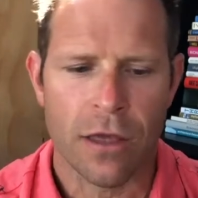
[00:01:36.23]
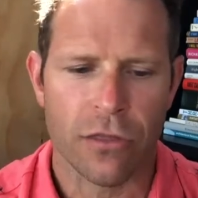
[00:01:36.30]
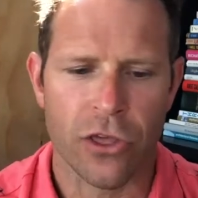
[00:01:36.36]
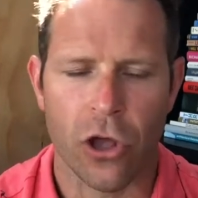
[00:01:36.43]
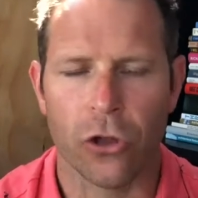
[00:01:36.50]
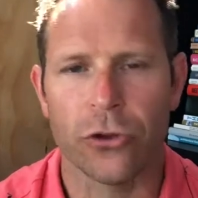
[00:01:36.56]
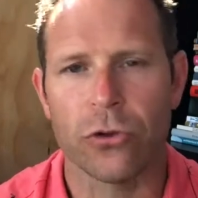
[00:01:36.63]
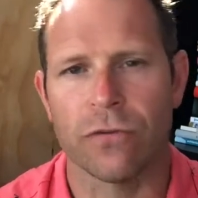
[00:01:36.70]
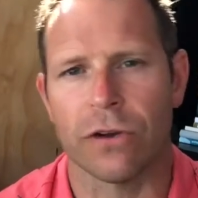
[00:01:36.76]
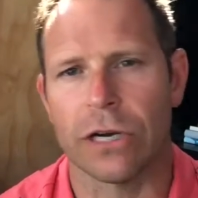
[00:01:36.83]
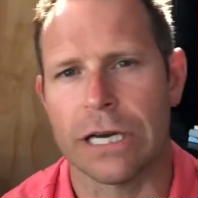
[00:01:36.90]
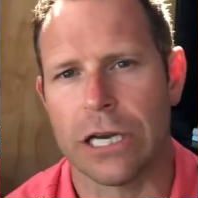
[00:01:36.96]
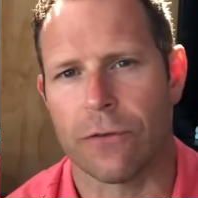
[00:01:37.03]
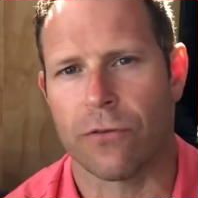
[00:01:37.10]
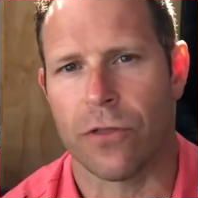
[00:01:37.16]
They all do
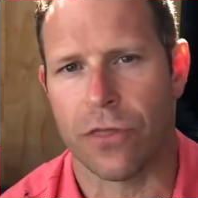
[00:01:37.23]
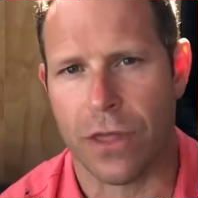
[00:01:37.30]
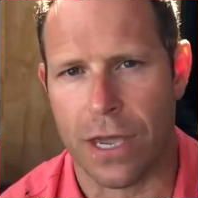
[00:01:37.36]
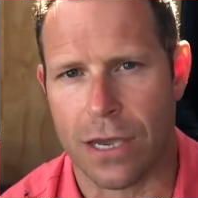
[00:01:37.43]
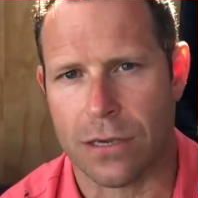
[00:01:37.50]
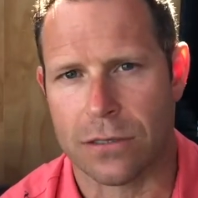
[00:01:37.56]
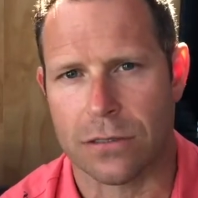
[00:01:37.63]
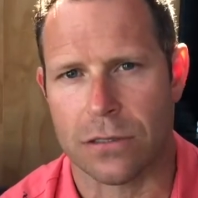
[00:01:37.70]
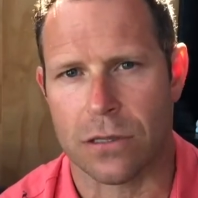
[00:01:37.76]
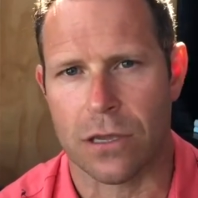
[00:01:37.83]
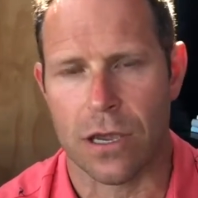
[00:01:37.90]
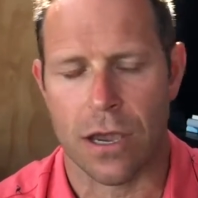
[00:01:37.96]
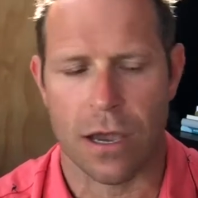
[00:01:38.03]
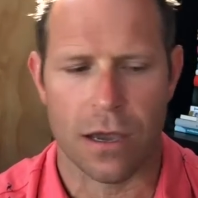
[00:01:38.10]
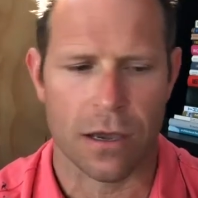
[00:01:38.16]
very different things.
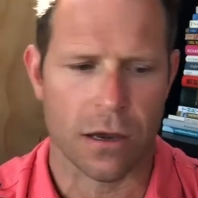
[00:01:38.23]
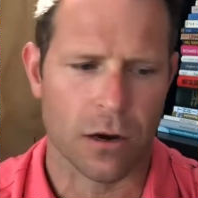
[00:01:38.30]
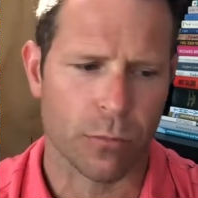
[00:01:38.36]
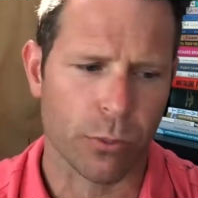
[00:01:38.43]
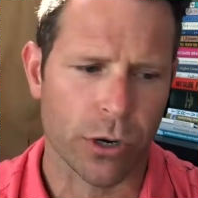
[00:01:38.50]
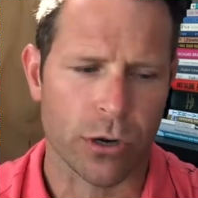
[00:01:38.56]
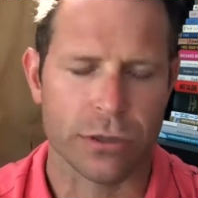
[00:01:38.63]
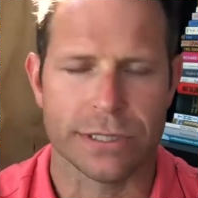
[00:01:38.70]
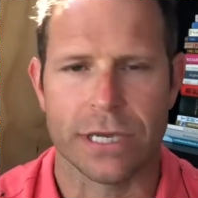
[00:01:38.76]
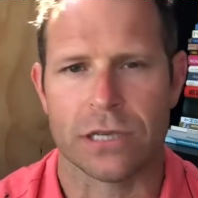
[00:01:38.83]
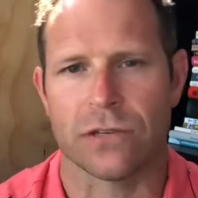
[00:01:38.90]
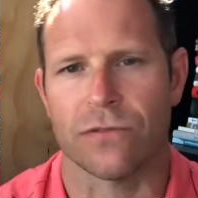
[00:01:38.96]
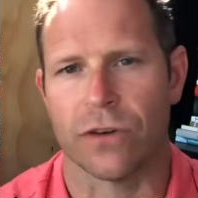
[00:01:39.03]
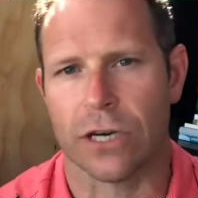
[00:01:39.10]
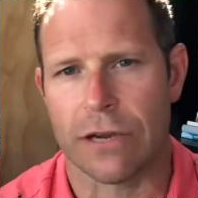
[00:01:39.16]
They are
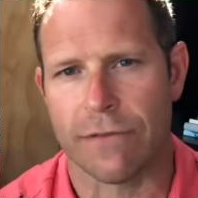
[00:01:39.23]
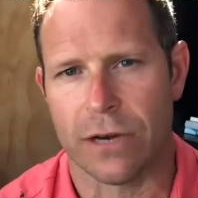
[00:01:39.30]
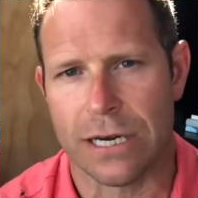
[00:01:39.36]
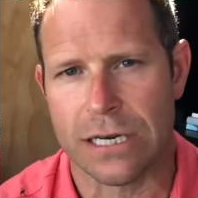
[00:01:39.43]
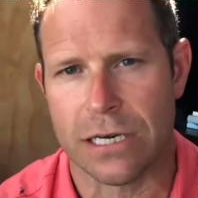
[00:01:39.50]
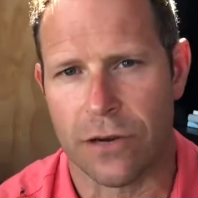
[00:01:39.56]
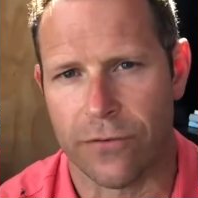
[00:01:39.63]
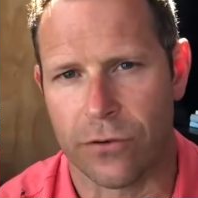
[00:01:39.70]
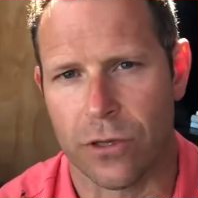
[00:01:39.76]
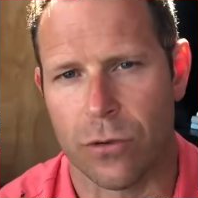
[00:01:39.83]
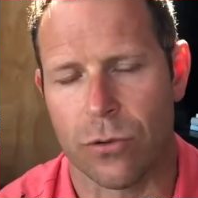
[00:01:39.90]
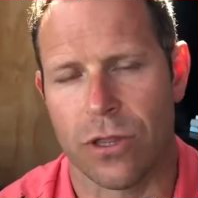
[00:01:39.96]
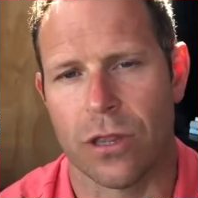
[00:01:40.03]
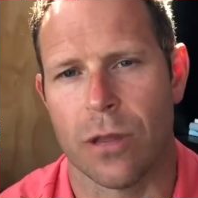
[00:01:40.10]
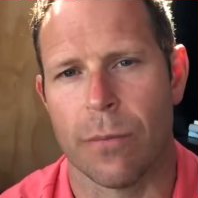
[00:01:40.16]
processed very, very differently
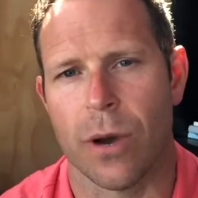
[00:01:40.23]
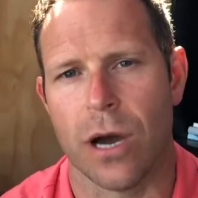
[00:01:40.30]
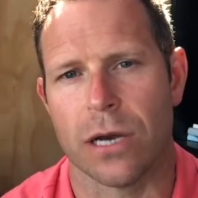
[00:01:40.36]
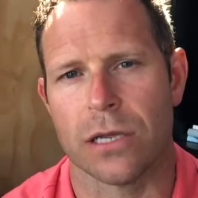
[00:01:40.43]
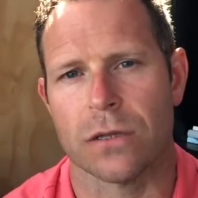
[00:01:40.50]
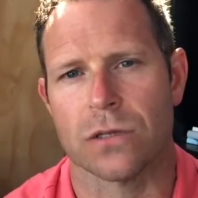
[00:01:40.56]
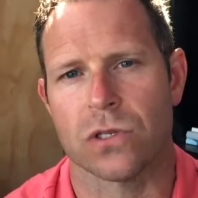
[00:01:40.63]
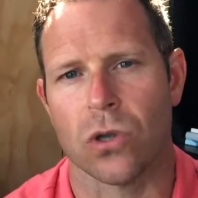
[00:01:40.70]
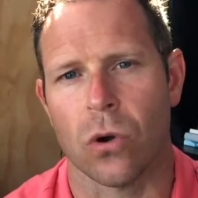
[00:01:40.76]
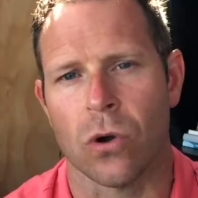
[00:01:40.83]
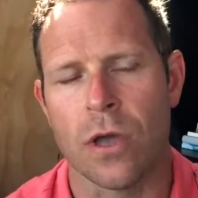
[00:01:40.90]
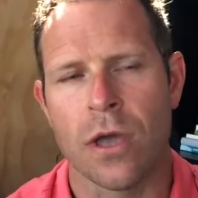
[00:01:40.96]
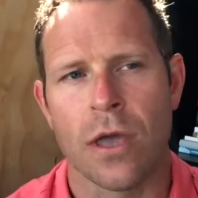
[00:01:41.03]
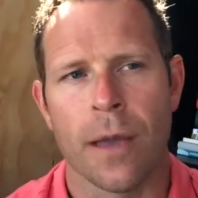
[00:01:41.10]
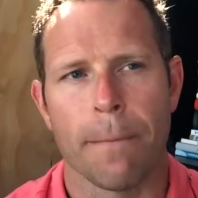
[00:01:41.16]
within the body. And
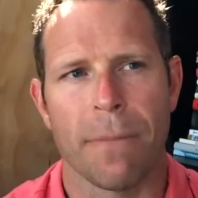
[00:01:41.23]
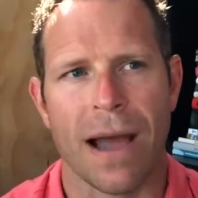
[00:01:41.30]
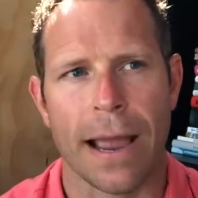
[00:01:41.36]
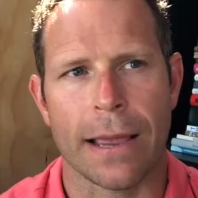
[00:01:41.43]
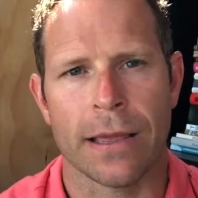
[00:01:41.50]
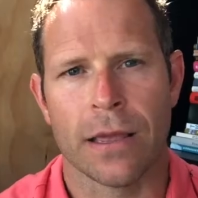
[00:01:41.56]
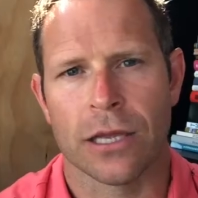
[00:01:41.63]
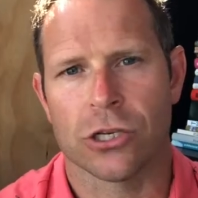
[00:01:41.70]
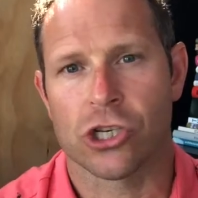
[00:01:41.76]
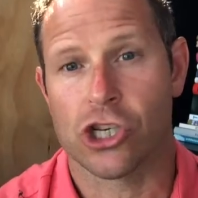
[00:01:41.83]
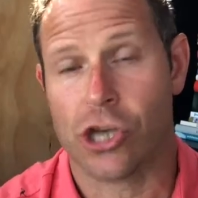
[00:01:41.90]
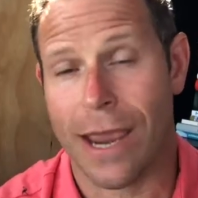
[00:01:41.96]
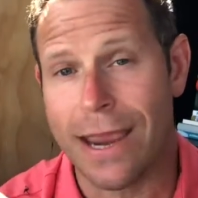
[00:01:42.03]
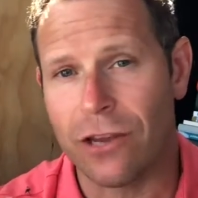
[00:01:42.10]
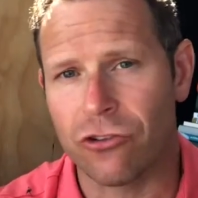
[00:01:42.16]
so by
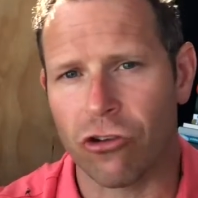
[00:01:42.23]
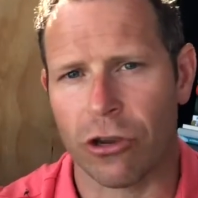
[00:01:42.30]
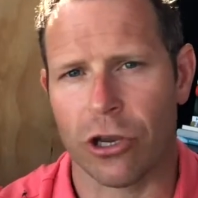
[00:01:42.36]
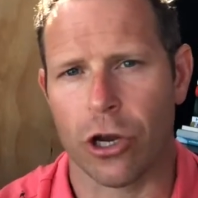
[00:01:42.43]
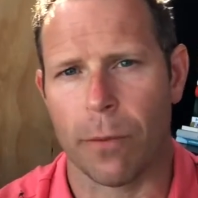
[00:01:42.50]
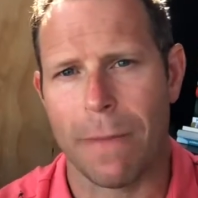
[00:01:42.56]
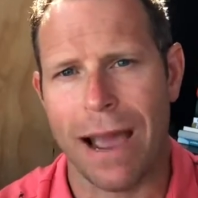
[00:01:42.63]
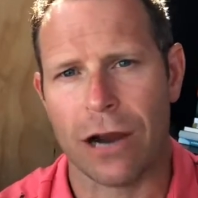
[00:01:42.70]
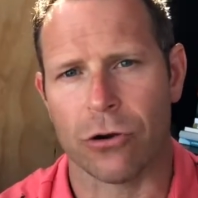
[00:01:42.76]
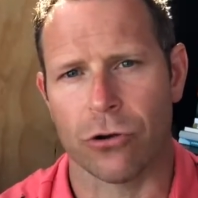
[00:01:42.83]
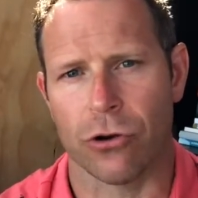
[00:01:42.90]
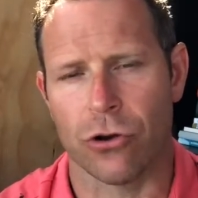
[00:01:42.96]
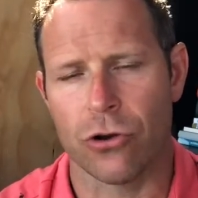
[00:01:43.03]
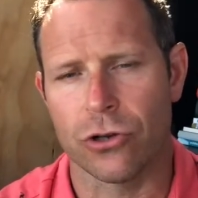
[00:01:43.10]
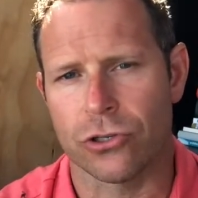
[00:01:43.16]
changing your
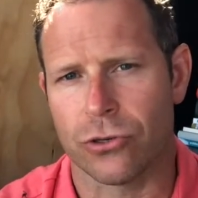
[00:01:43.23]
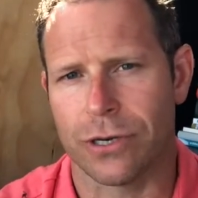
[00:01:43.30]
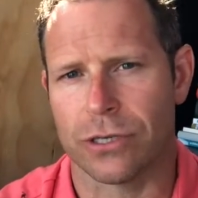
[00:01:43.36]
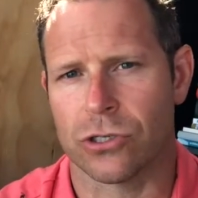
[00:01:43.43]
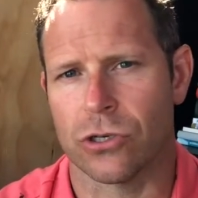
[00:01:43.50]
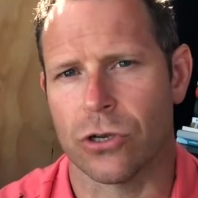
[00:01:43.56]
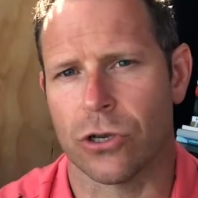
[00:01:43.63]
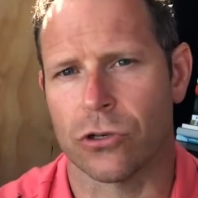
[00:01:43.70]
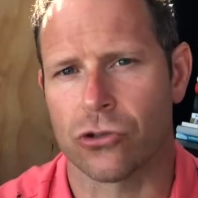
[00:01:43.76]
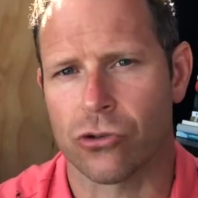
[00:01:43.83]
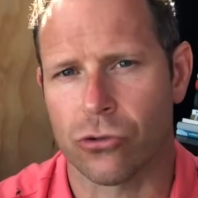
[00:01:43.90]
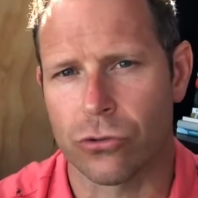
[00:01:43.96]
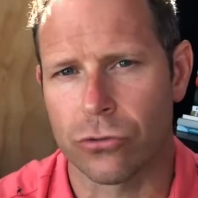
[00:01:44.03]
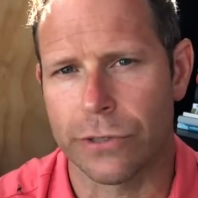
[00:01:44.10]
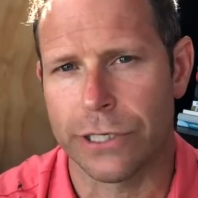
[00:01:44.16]
macronutrients, you can
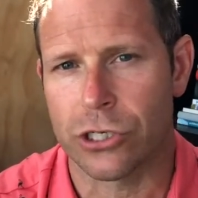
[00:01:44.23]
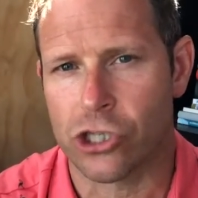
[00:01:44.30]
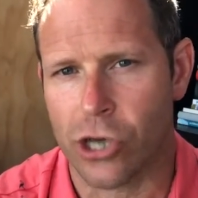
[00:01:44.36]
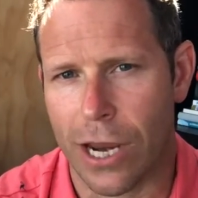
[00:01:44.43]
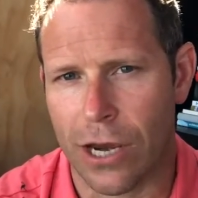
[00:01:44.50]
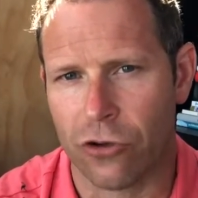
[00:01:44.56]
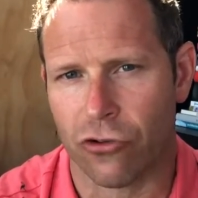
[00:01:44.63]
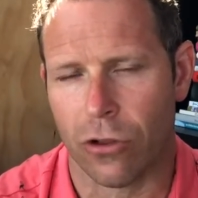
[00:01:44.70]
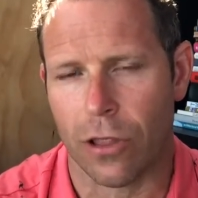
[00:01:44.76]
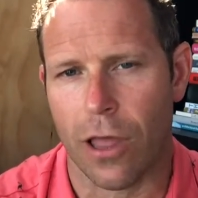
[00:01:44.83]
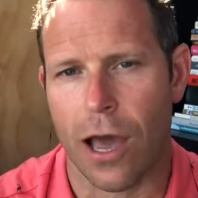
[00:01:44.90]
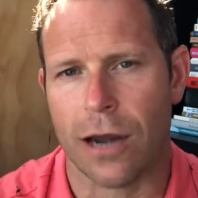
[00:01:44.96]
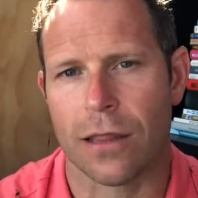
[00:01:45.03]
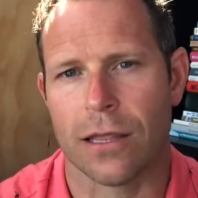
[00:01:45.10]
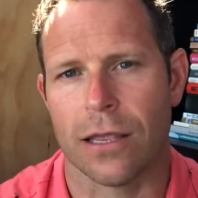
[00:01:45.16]
truly change a
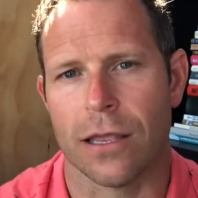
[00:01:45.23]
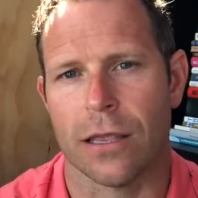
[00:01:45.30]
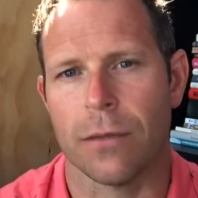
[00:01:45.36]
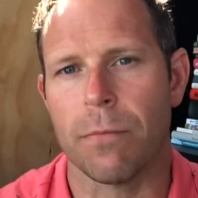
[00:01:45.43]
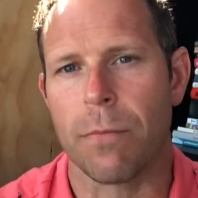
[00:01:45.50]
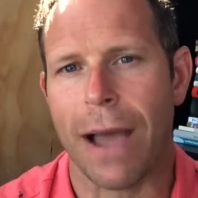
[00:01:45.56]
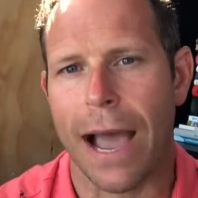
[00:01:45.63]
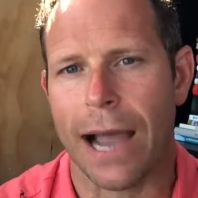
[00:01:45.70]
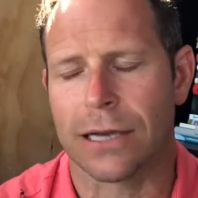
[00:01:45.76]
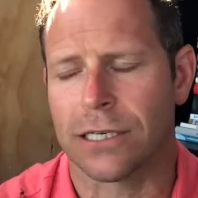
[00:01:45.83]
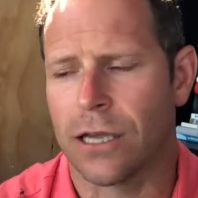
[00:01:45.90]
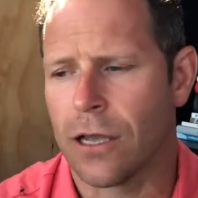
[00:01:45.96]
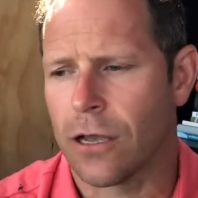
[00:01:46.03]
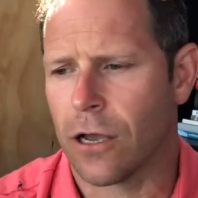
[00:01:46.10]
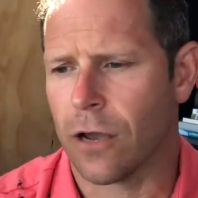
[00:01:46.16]
lot of the impact
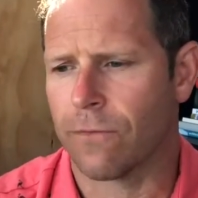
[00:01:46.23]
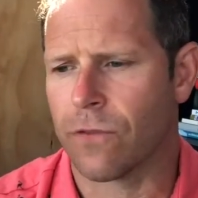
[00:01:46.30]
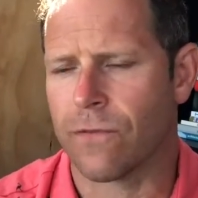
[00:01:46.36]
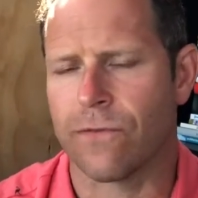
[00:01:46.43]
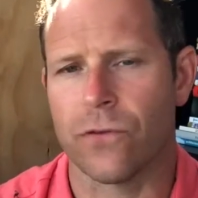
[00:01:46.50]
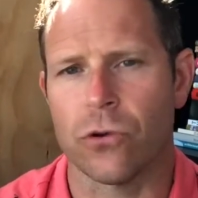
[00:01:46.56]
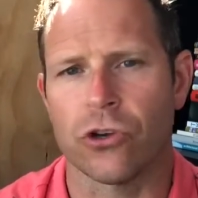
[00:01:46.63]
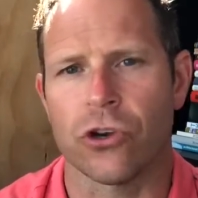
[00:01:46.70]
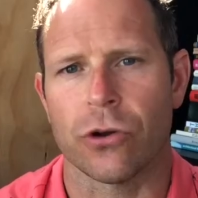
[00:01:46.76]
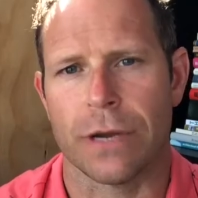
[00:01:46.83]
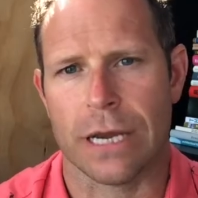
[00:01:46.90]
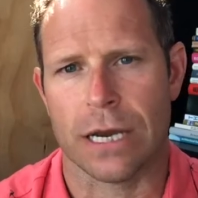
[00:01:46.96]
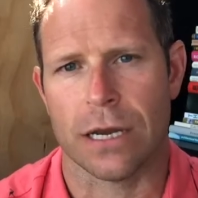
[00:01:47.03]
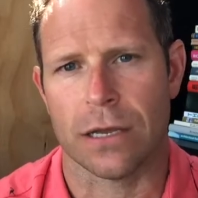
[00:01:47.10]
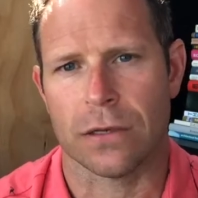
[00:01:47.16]
of the food you're
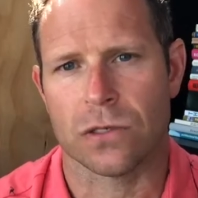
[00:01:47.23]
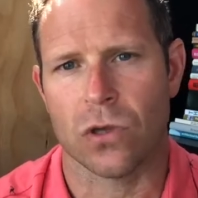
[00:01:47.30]
eating.